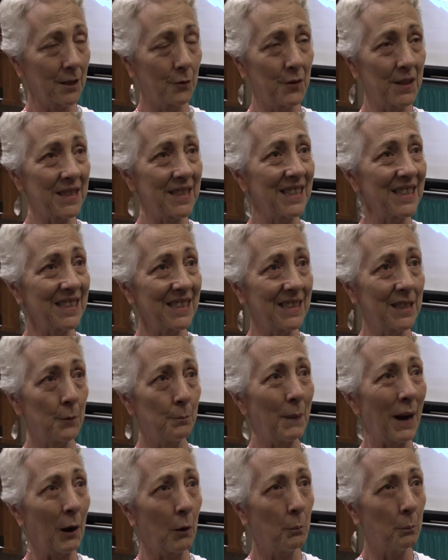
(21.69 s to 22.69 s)
So this isn't
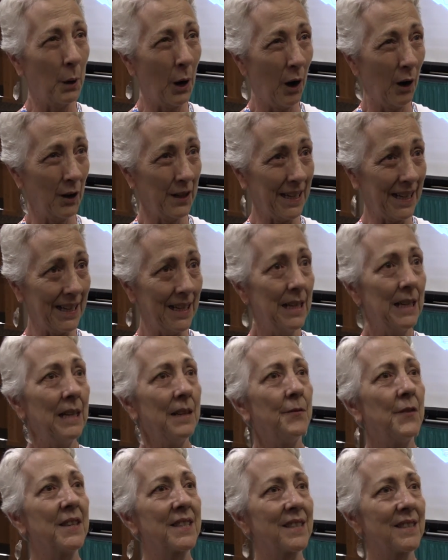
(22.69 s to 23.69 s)
about party,
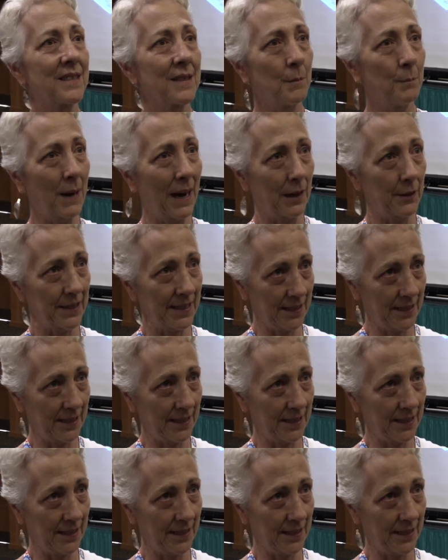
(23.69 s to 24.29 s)
this is about